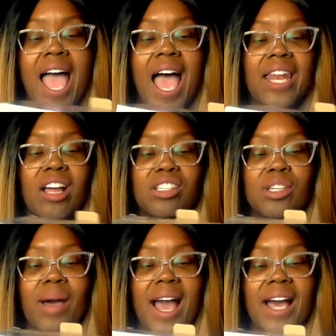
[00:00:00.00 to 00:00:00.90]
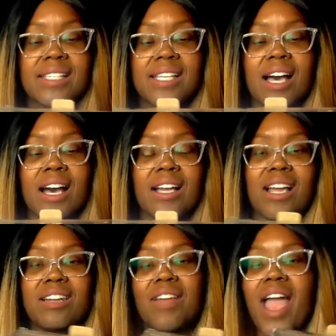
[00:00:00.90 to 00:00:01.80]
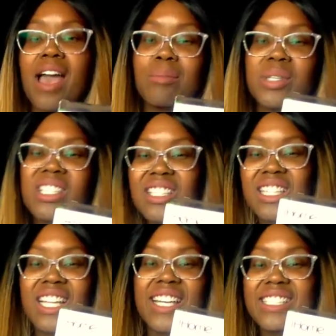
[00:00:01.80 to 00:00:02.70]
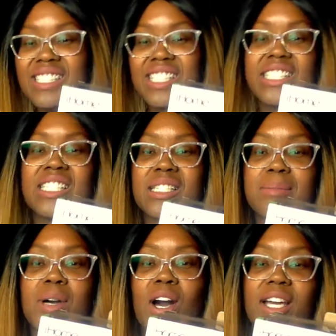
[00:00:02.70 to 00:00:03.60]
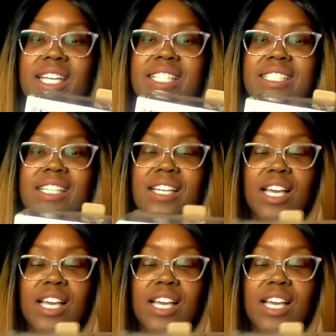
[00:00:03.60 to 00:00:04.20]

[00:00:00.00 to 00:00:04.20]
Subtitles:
and it also has a kind of ambient light system on it.